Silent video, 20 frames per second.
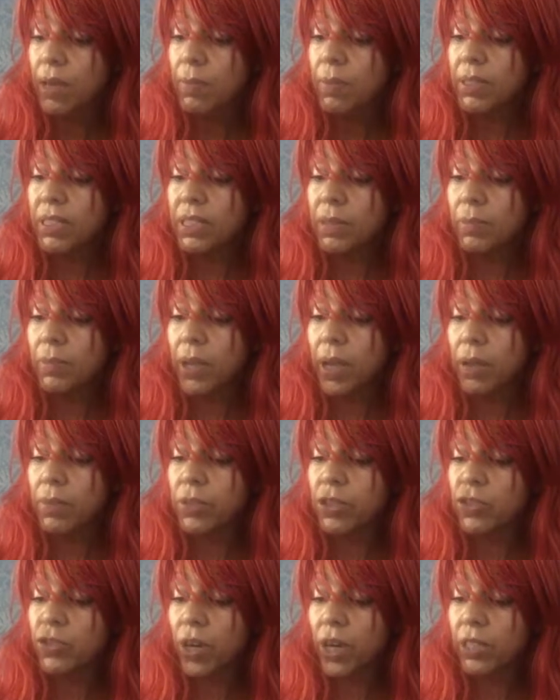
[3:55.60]
but
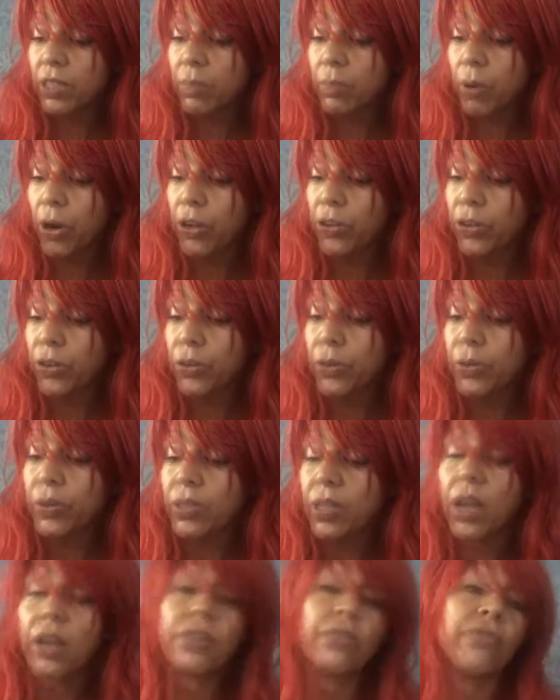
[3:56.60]
sometimes attract a partner who
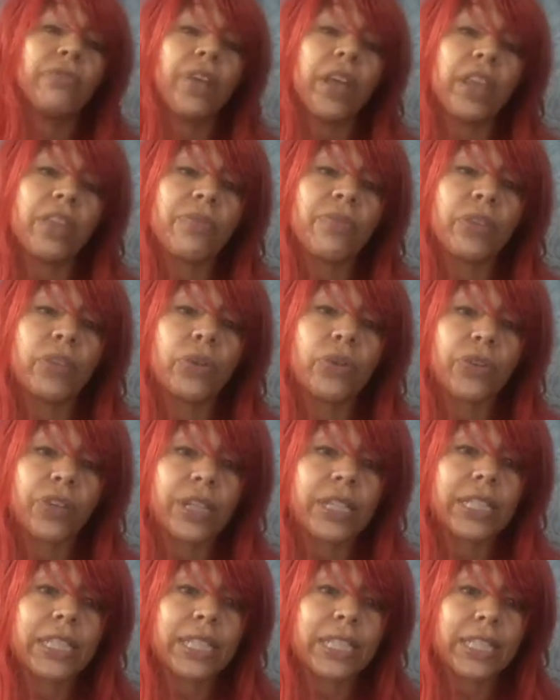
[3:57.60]
is unfaithful or
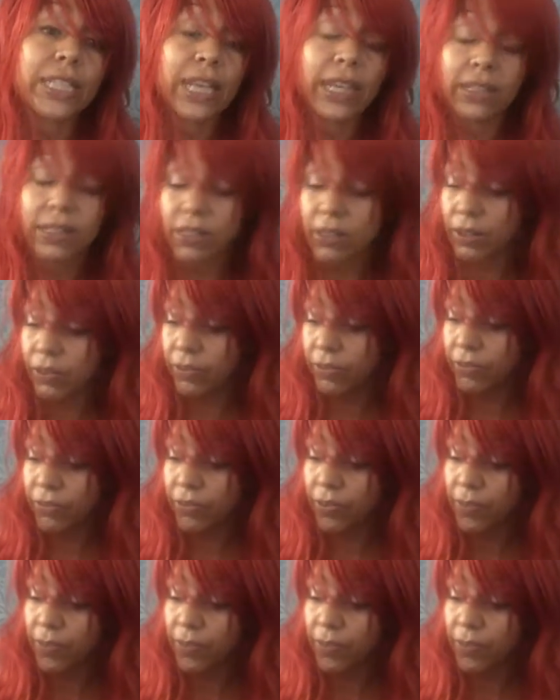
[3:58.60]
indecisive.